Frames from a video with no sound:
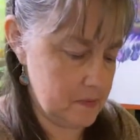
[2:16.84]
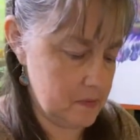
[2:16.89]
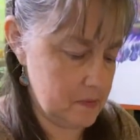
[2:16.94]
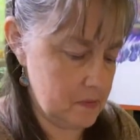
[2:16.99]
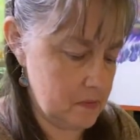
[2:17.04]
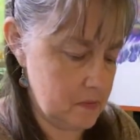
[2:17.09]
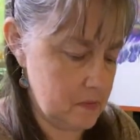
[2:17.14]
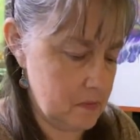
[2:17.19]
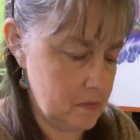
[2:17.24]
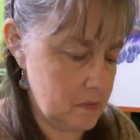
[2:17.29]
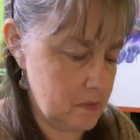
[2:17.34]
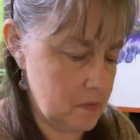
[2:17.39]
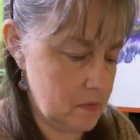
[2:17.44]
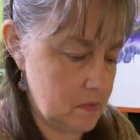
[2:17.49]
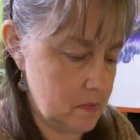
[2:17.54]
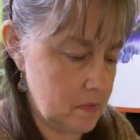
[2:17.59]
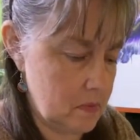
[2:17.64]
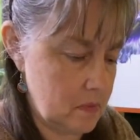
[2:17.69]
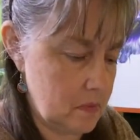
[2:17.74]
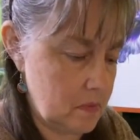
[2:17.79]

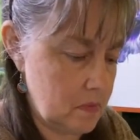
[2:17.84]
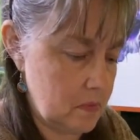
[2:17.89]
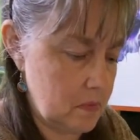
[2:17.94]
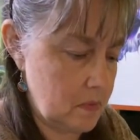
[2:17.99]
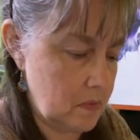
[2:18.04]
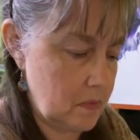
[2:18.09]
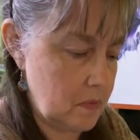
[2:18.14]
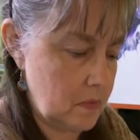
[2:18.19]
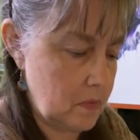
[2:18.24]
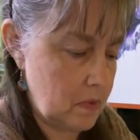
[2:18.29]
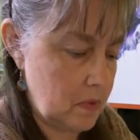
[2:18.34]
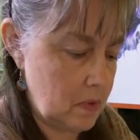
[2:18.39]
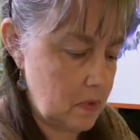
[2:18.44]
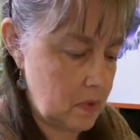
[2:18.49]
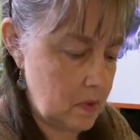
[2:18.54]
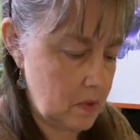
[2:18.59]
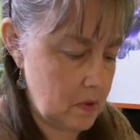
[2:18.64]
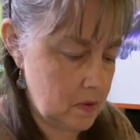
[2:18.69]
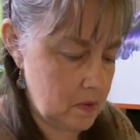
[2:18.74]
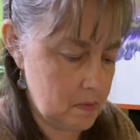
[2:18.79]

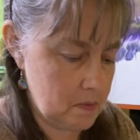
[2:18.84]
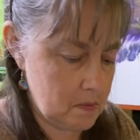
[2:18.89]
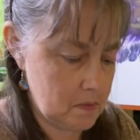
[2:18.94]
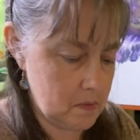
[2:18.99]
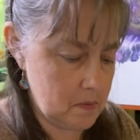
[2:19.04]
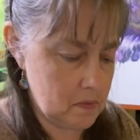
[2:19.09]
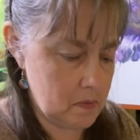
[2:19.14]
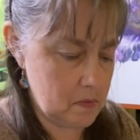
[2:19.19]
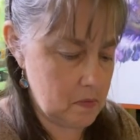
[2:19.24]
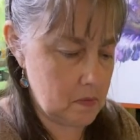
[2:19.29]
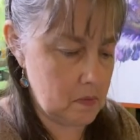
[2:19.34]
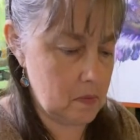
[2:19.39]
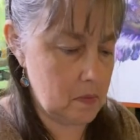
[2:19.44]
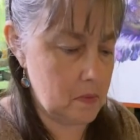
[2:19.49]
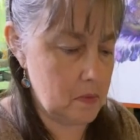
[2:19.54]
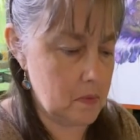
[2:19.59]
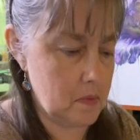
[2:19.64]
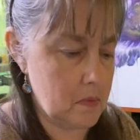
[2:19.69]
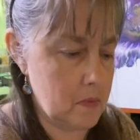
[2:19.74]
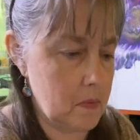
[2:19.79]

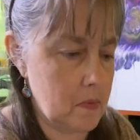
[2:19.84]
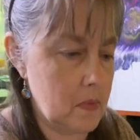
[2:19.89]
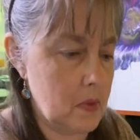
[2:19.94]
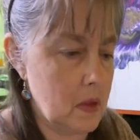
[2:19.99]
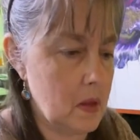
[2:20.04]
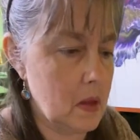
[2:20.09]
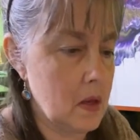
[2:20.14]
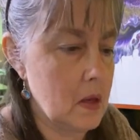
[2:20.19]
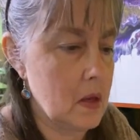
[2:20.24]
Nothing is said.